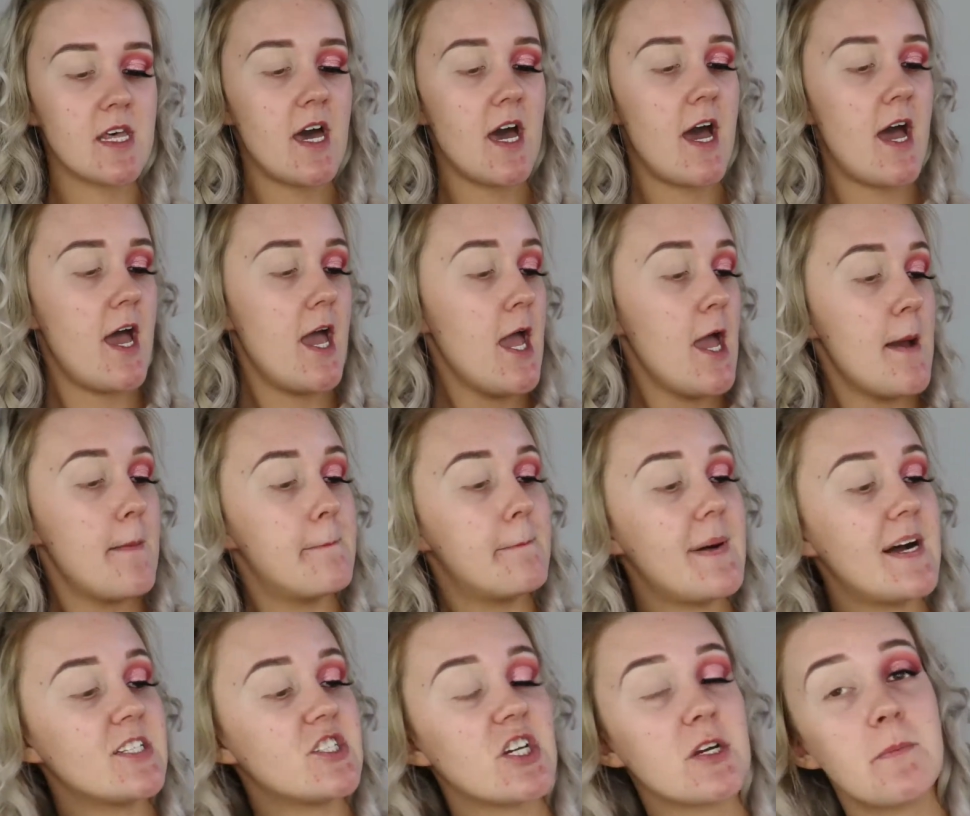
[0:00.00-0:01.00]
the
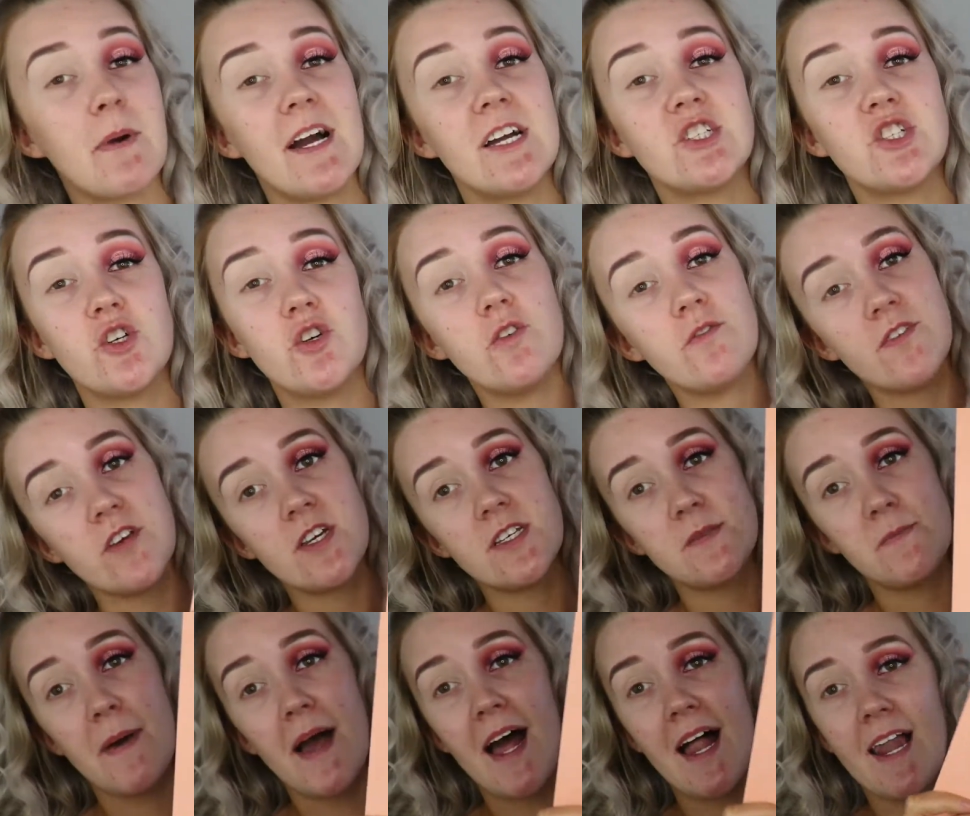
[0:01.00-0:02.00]
Magic by
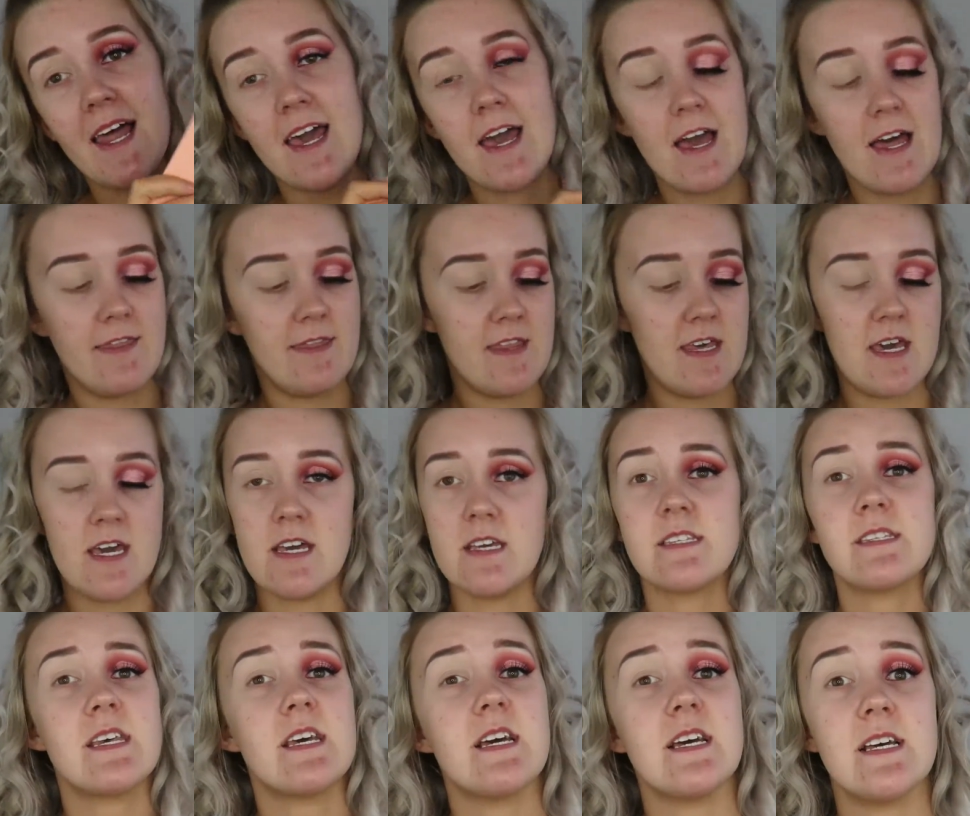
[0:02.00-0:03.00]
Juvia's palette, and
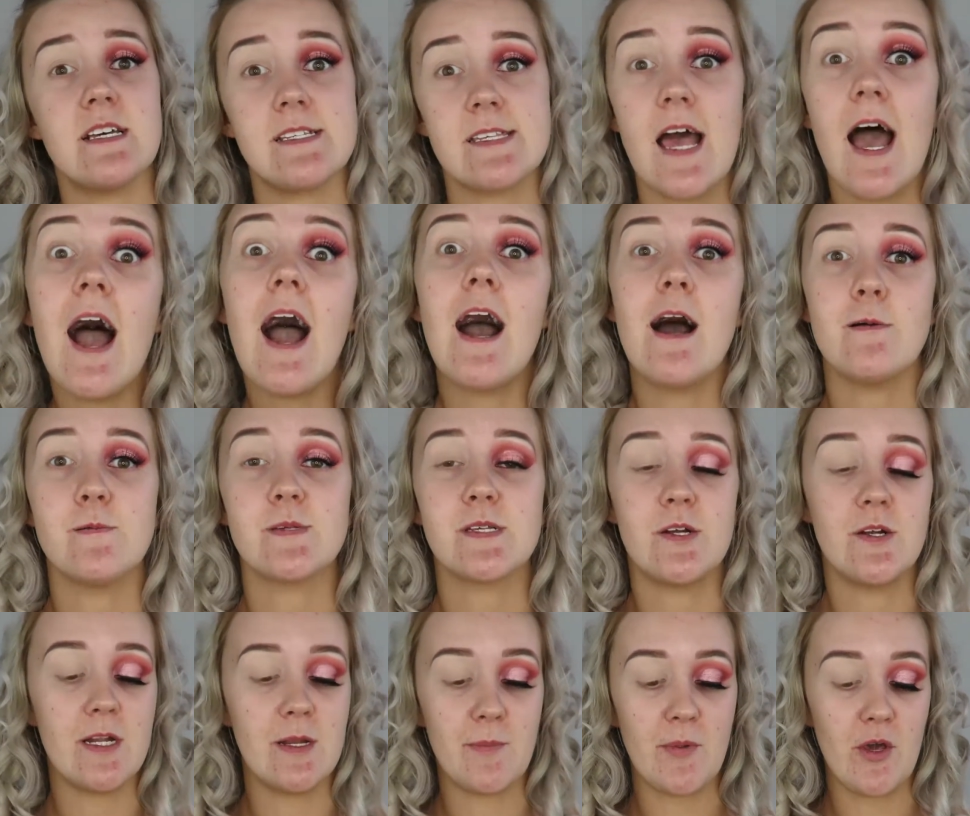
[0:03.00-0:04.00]
this is
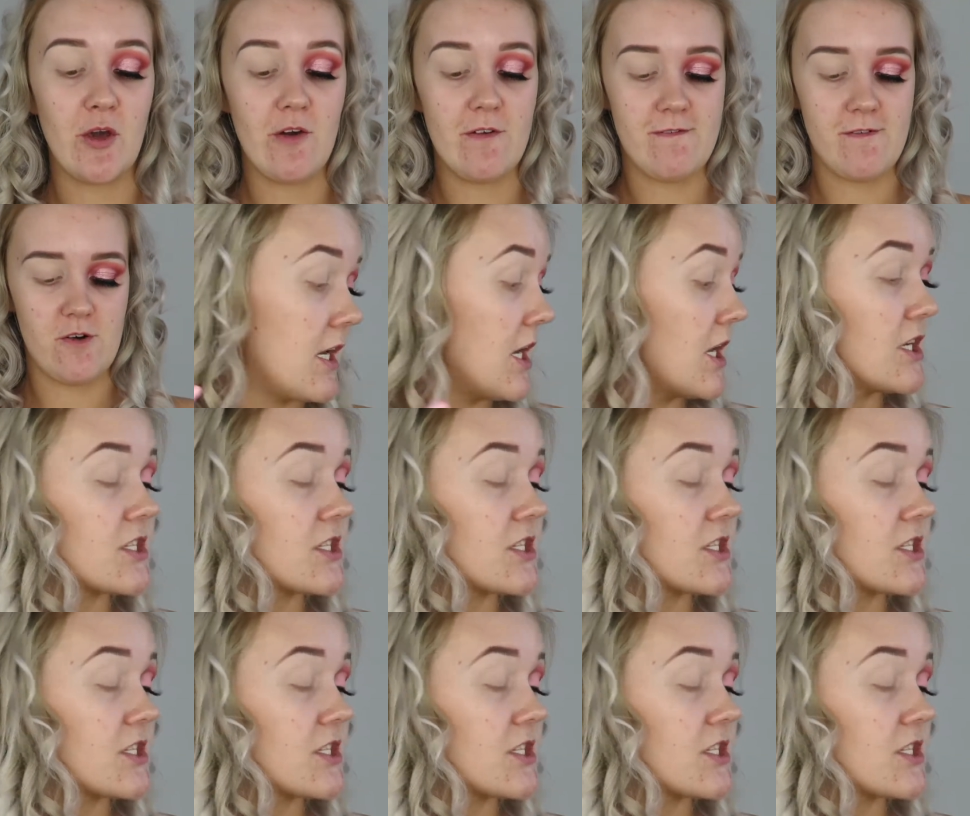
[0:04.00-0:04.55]
absolutely beautiful.